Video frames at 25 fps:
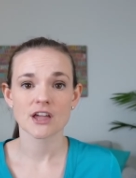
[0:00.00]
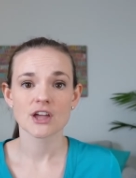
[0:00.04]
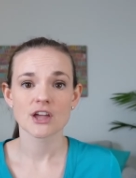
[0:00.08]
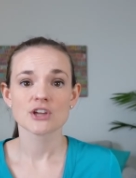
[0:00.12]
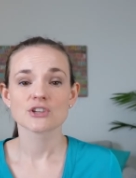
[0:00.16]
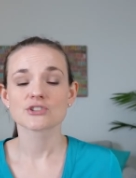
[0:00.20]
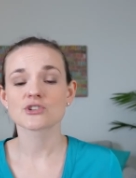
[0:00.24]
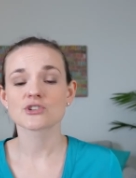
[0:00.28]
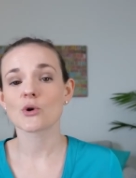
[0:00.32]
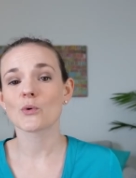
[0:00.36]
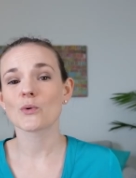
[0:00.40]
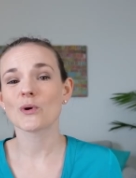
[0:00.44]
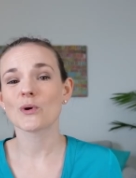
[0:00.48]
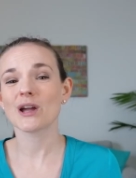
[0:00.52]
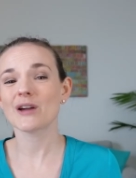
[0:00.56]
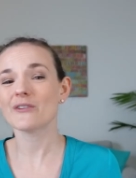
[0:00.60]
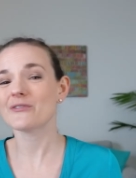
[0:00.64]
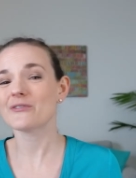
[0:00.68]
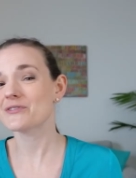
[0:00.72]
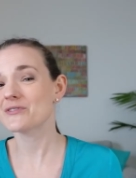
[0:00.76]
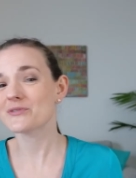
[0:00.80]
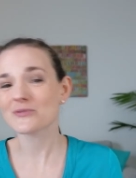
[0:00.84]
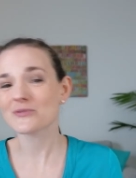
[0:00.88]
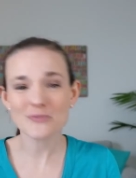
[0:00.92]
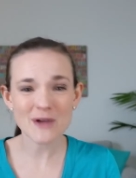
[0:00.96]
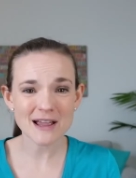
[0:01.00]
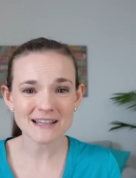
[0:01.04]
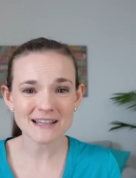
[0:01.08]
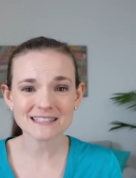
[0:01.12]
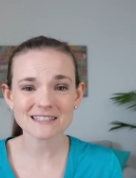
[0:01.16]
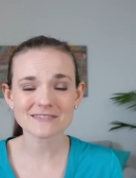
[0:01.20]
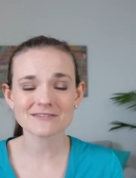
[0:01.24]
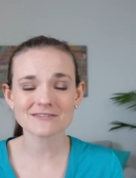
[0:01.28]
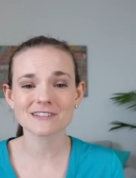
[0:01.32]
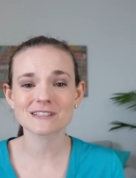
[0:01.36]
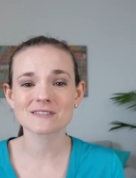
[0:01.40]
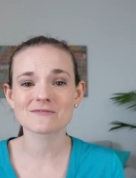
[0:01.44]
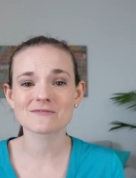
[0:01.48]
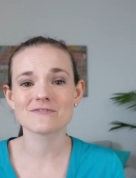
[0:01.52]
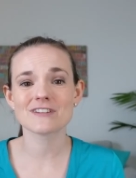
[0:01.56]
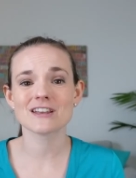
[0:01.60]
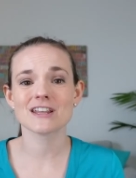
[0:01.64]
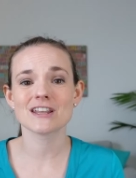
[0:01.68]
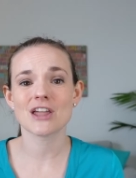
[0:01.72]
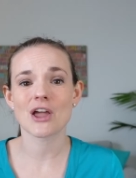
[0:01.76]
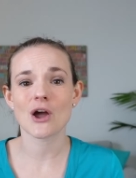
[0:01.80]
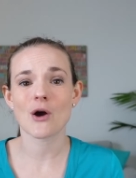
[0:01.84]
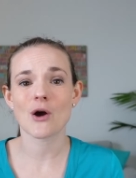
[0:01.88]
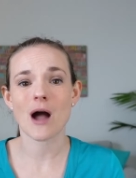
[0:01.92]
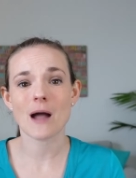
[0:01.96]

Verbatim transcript: So for the rest of this video,